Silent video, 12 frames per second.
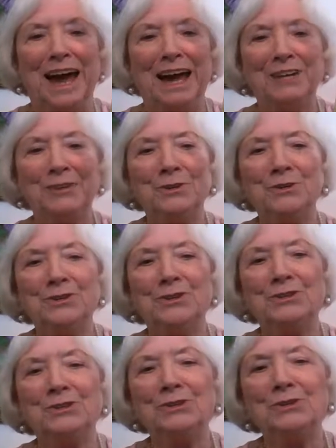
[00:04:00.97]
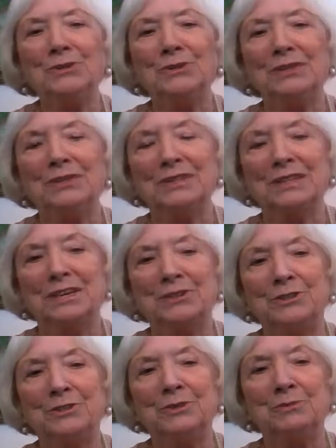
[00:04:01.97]
I used the tools
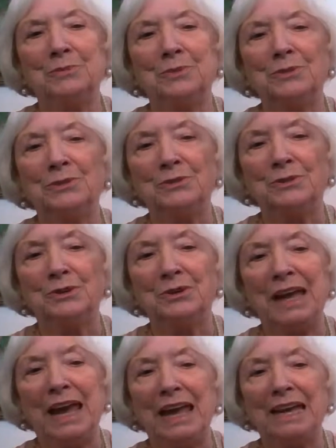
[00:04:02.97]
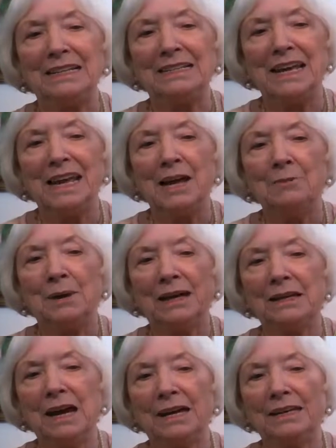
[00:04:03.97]
to create by
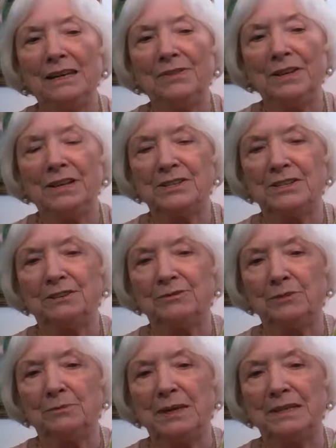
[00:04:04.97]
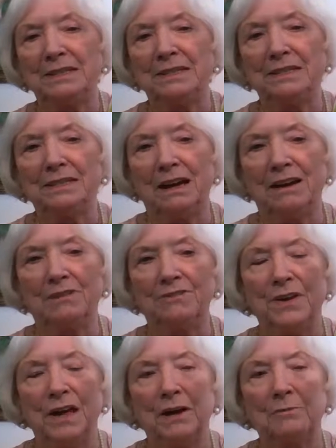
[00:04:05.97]
cutting these different pieces of